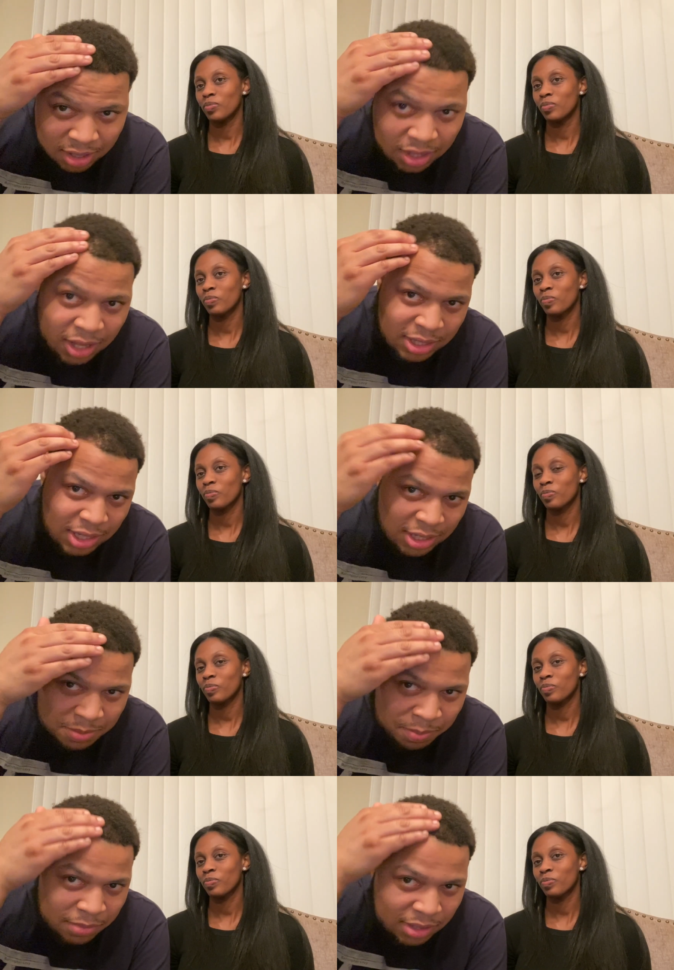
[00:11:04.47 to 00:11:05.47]
Speaker 1: Y'all see this?
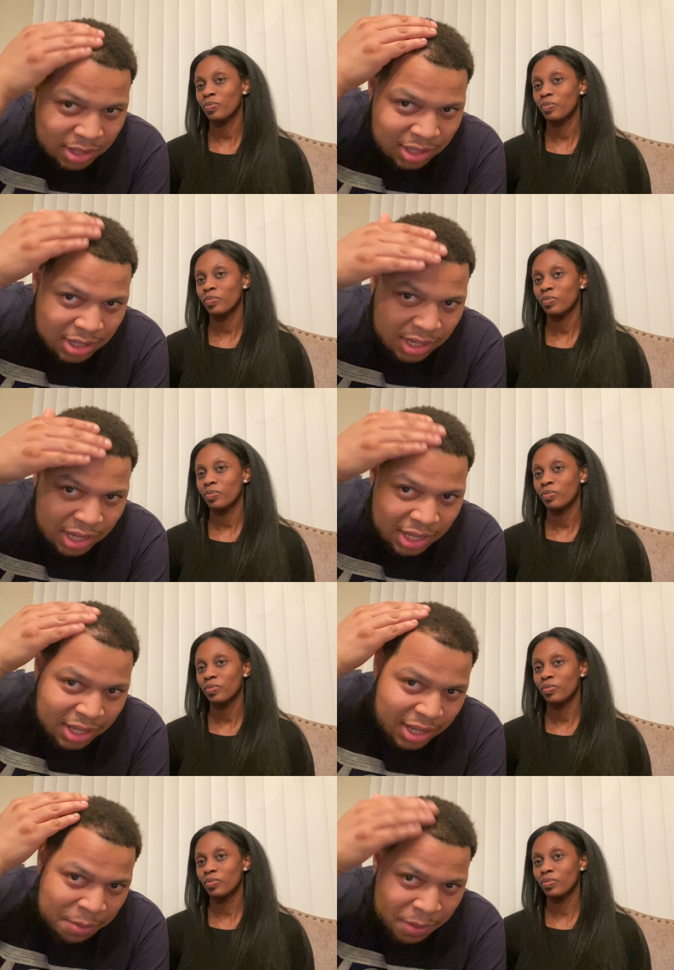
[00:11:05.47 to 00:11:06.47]
The
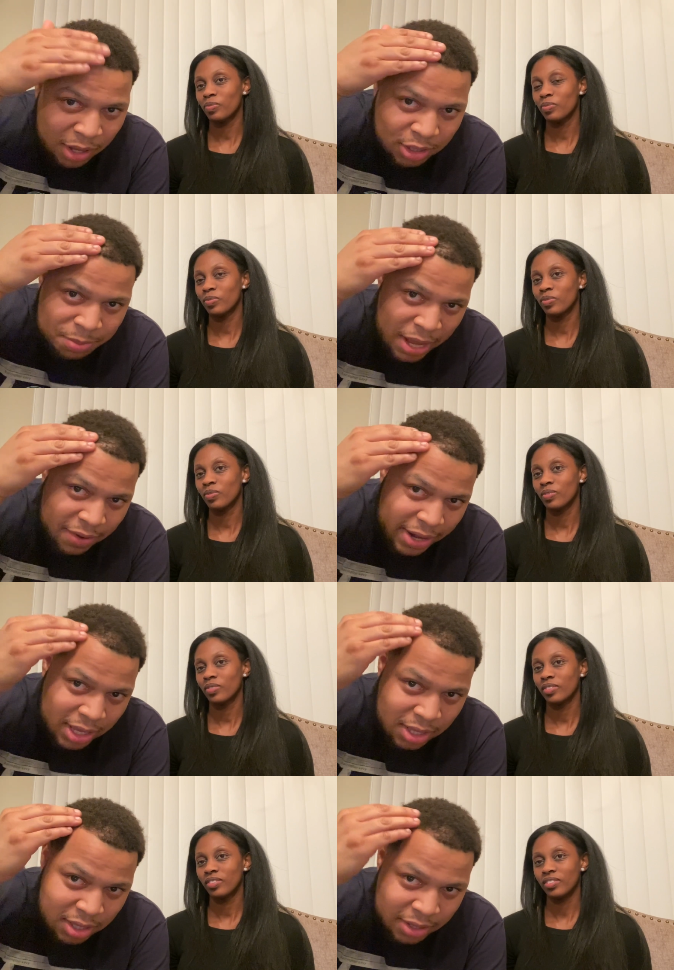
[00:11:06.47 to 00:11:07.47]
the ball spot right
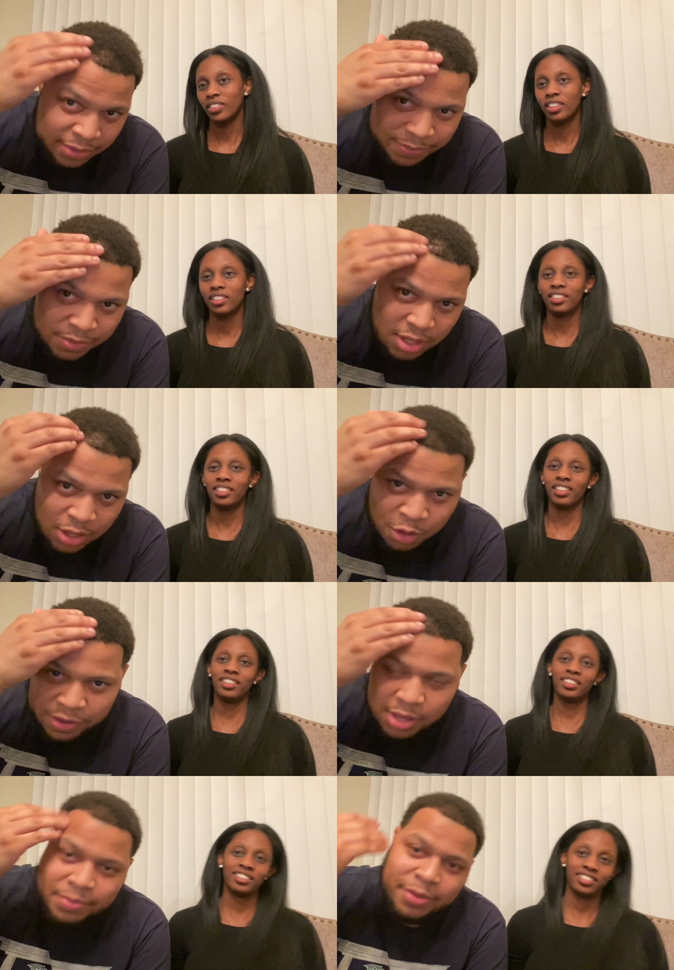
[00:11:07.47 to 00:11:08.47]
here. You
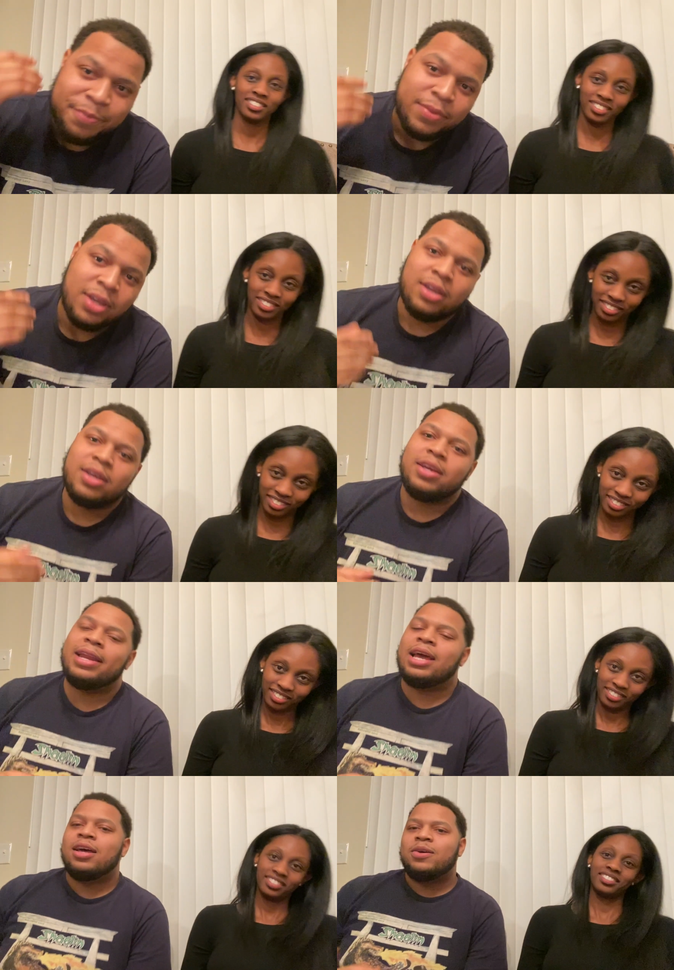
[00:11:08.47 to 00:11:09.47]
feel me?
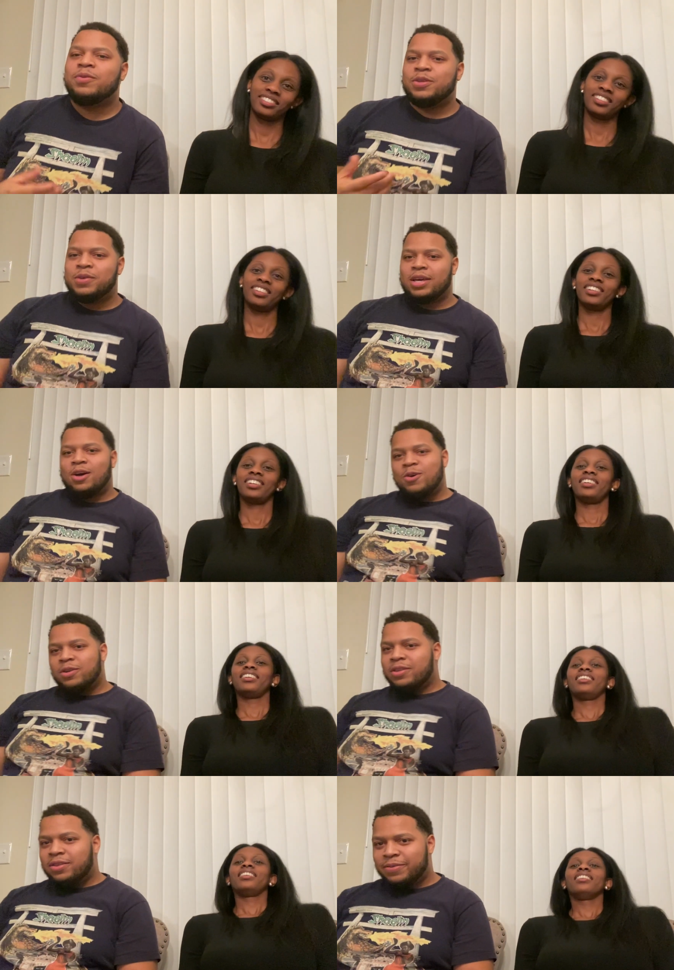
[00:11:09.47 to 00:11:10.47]
Now, when you get
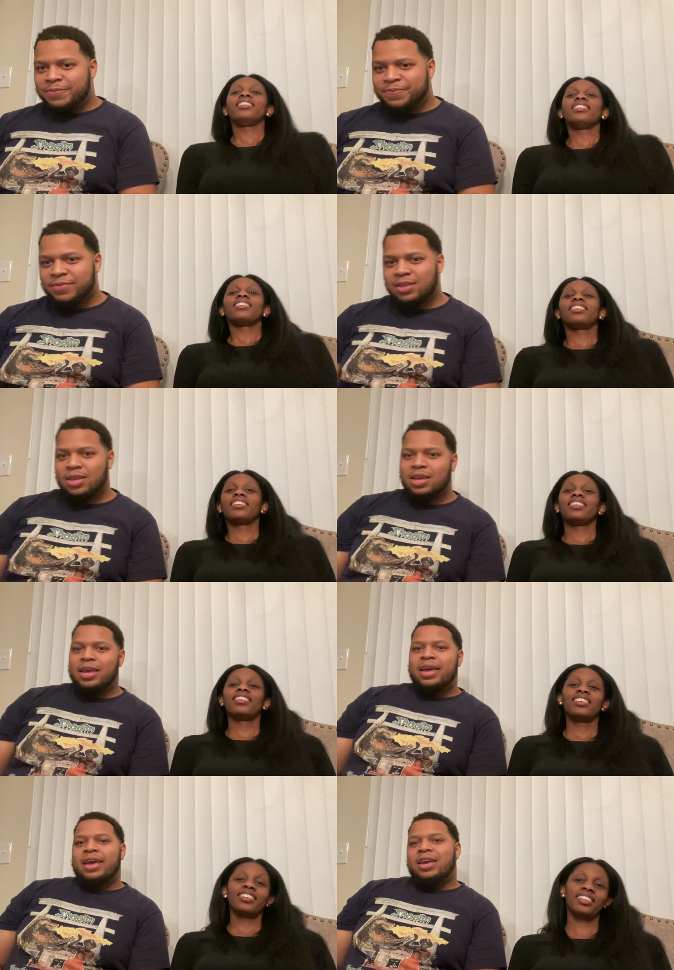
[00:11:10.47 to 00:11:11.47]
older,
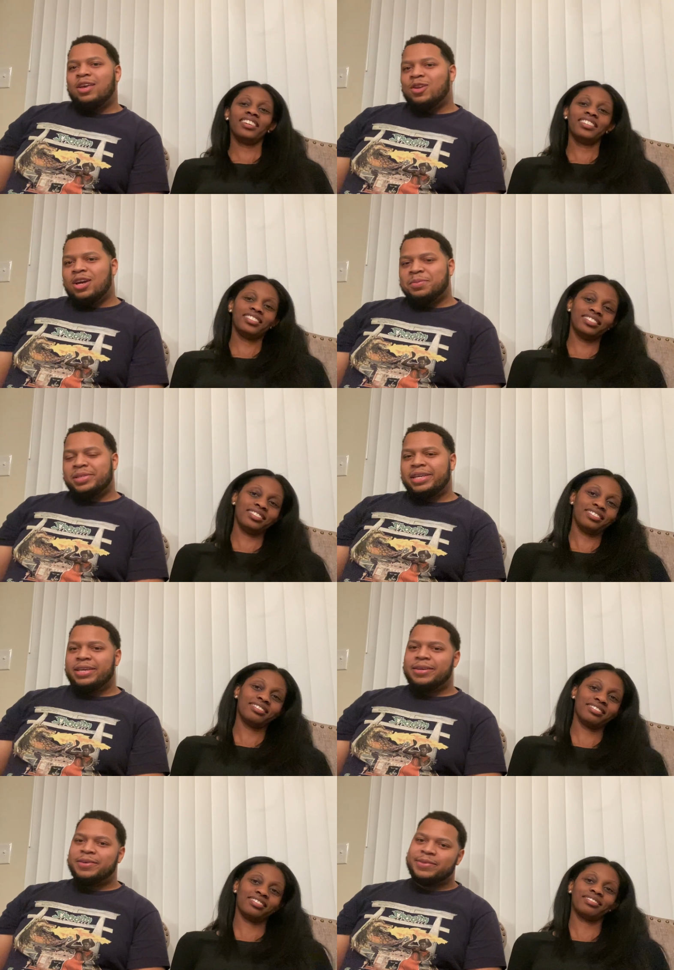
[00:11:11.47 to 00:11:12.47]
you know what I'm
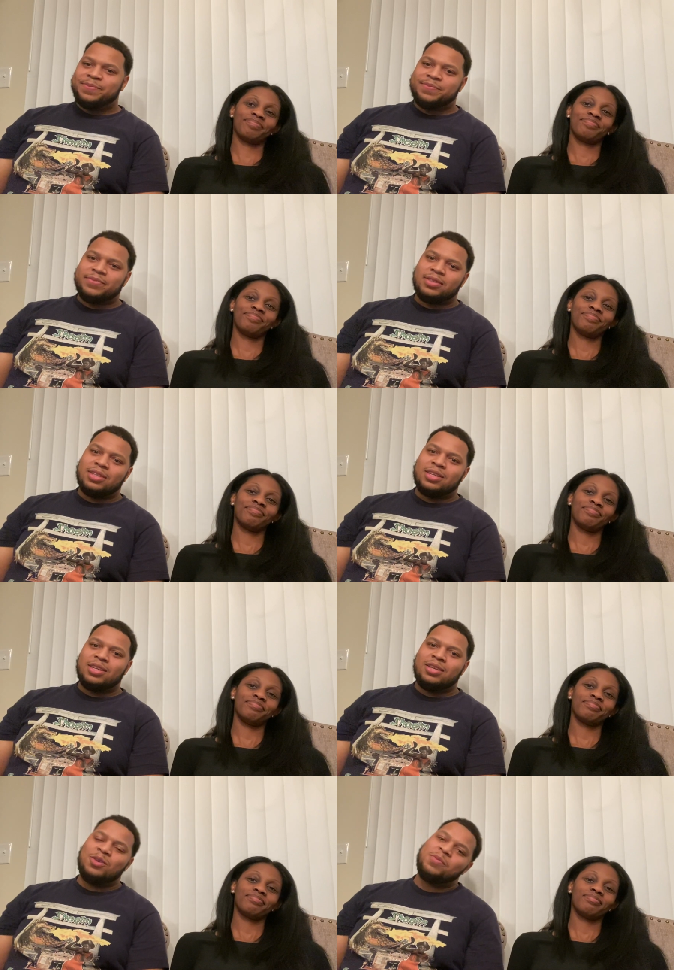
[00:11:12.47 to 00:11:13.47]
saying?
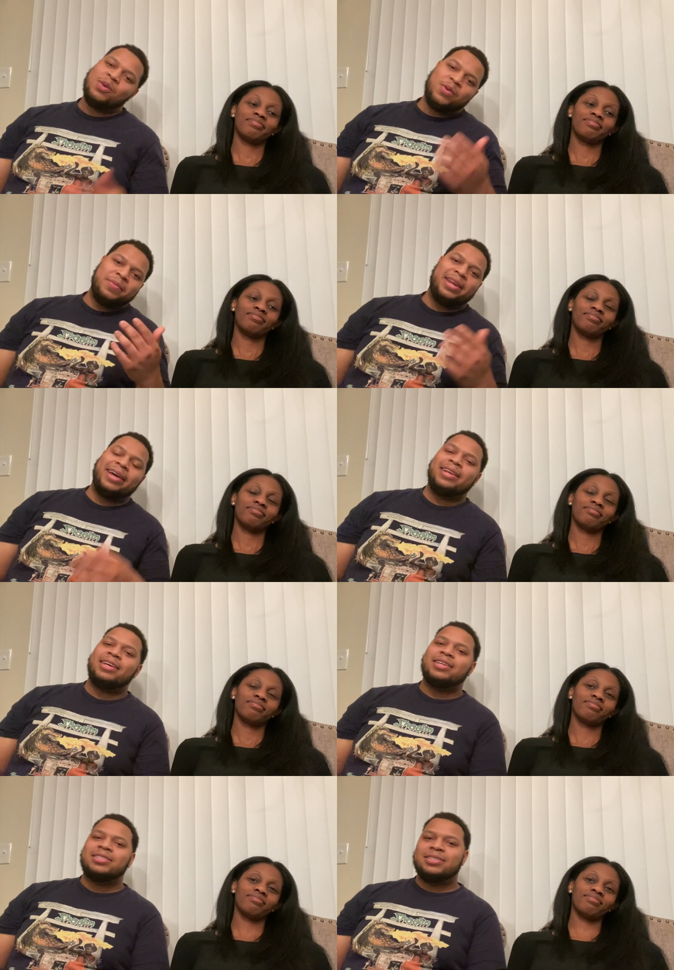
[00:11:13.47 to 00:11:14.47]
You meet women like
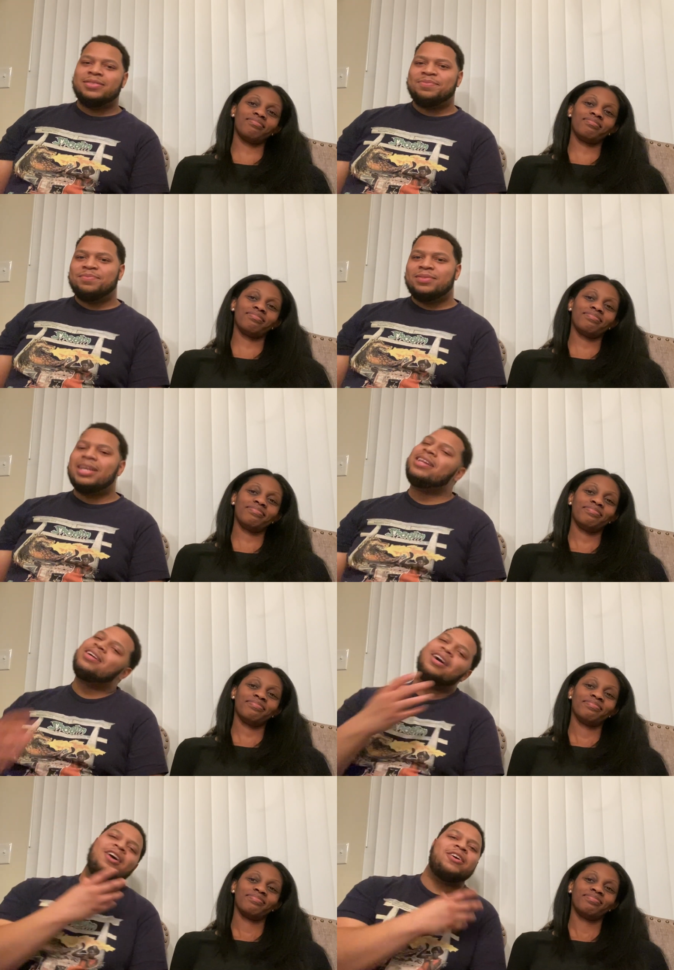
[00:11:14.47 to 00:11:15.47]
this. They
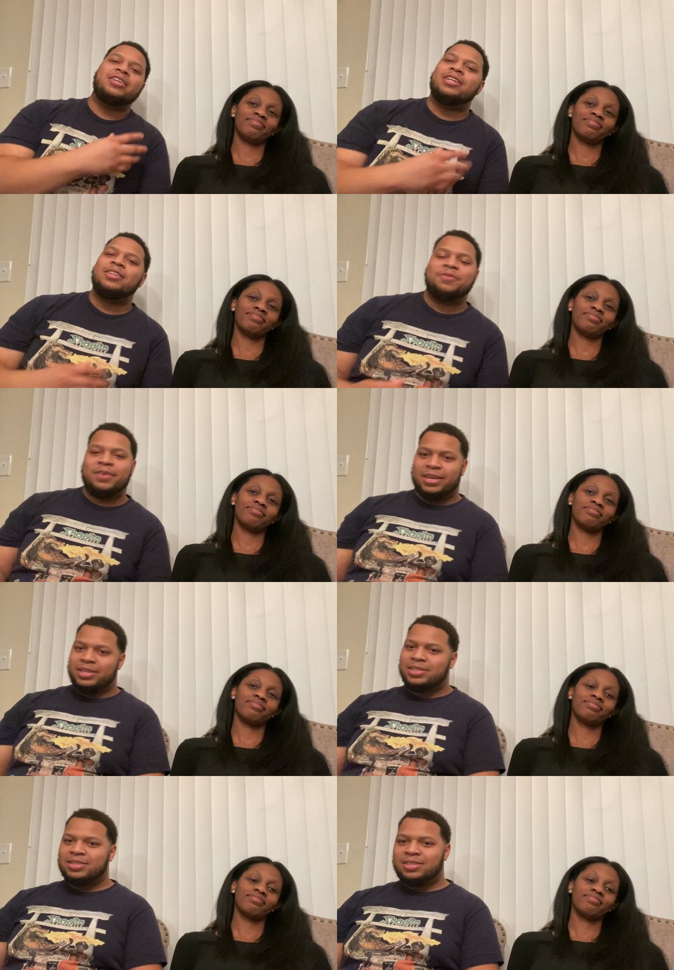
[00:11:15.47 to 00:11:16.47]
look all good in the
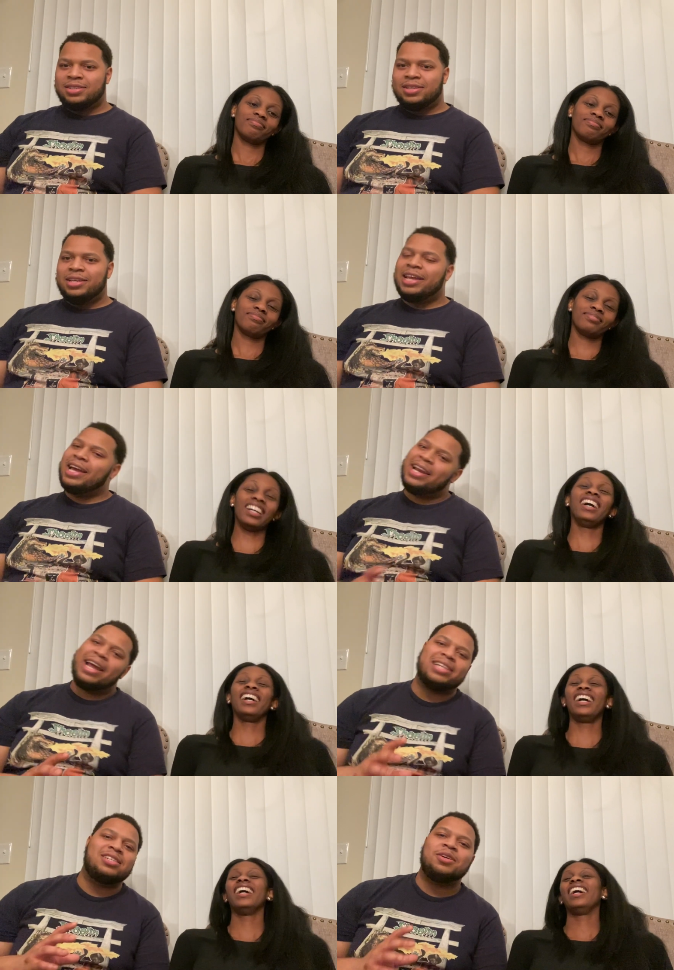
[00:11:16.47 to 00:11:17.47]
face. They got a
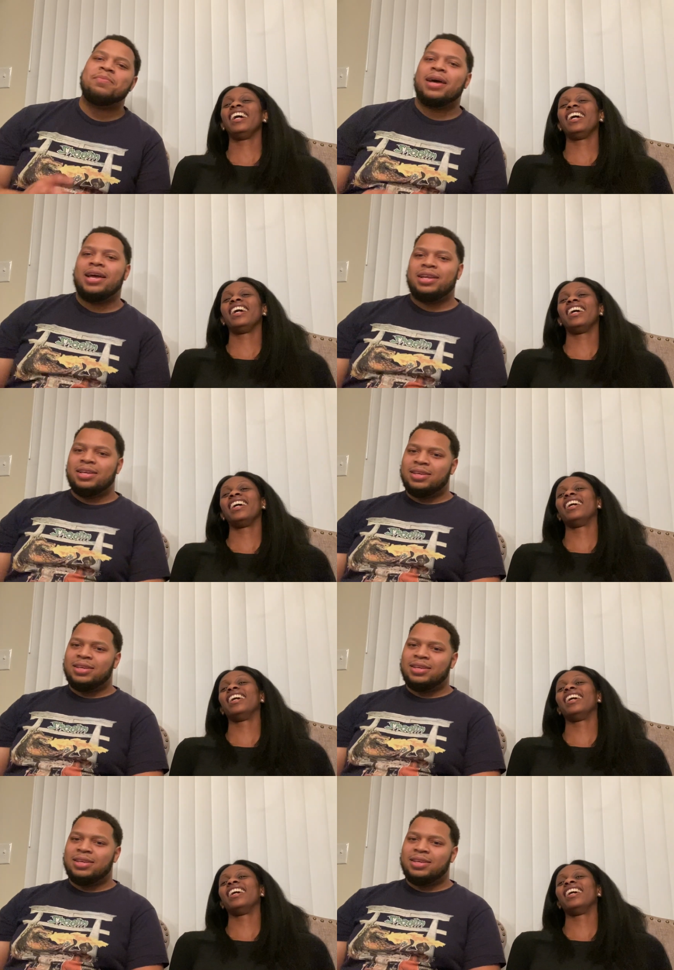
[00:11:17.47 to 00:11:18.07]
nice little body.